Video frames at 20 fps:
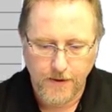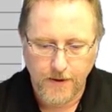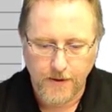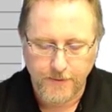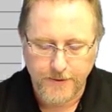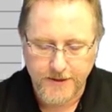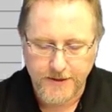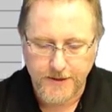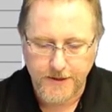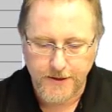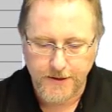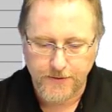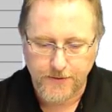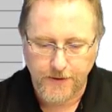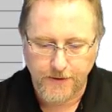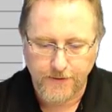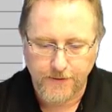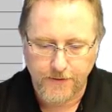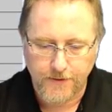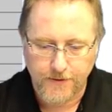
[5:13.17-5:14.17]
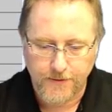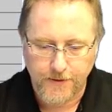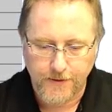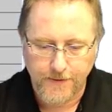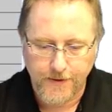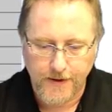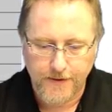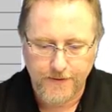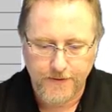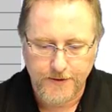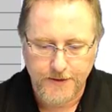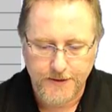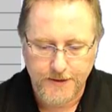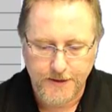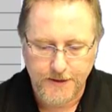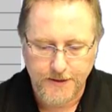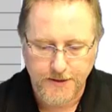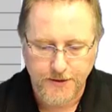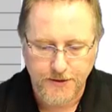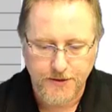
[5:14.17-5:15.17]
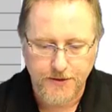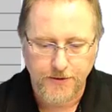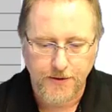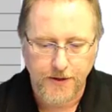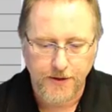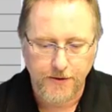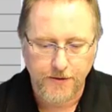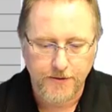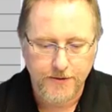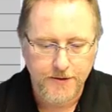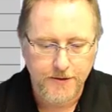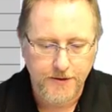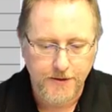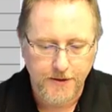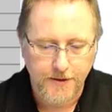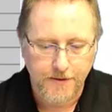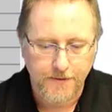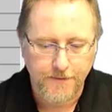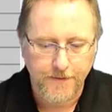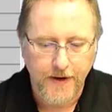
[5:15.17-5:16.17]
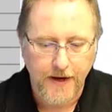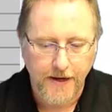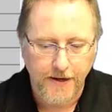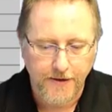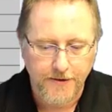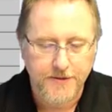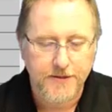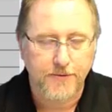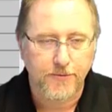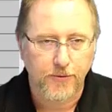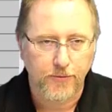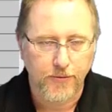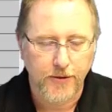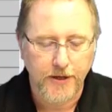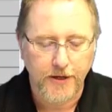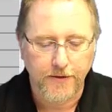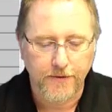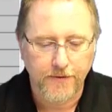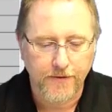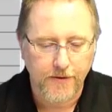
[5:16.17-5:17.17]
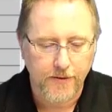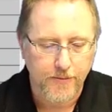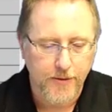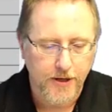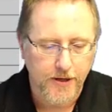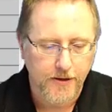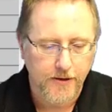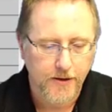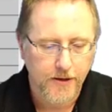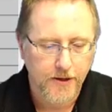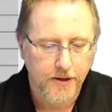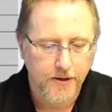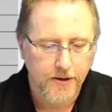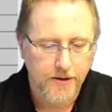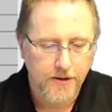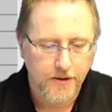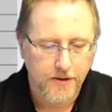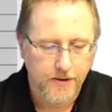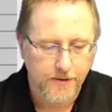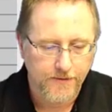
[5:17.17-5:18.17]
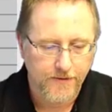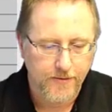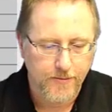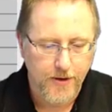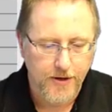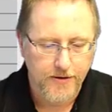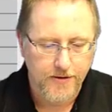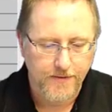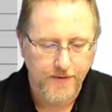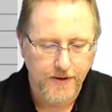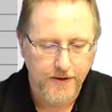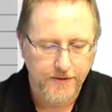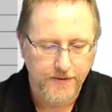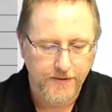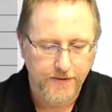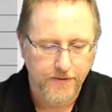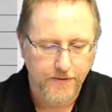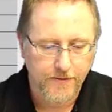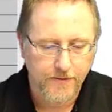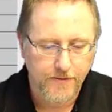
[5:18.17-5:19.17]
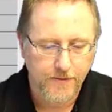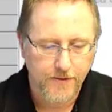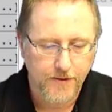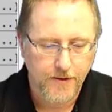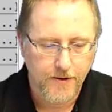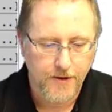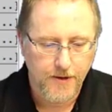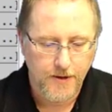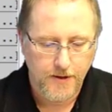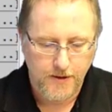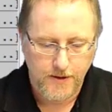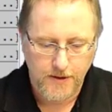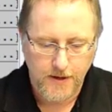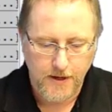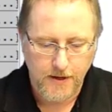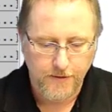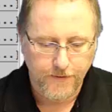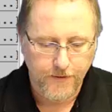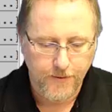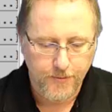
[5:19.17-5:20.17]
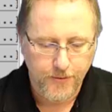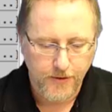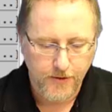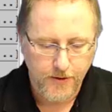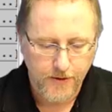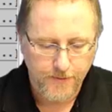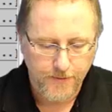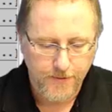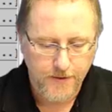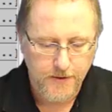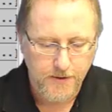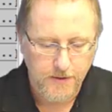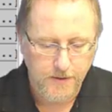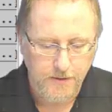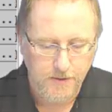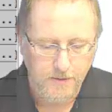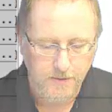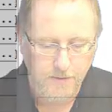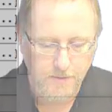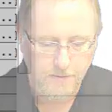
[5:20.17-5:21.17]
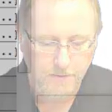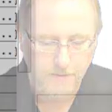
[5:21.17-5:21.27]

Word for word: and we see 24, 25, 26, and so on. Those are the values that we're reading from our, uh, from our device. Now, if we bring up the